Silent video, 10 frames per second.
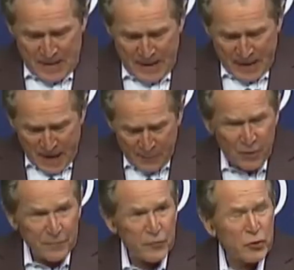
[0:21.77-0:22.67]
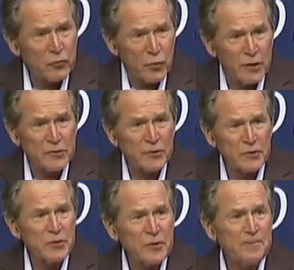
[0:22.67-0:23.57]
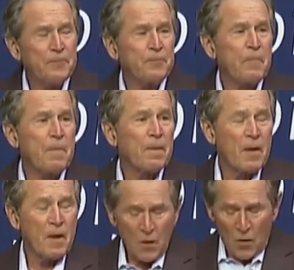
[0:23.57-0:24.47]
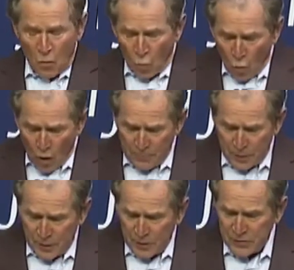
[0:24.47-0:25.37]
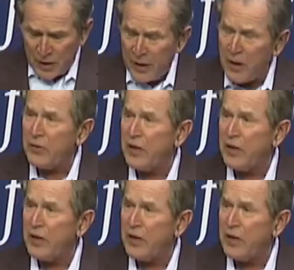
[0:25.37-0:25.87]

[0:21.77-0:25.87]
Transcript: I came here for two reasons. One, because I care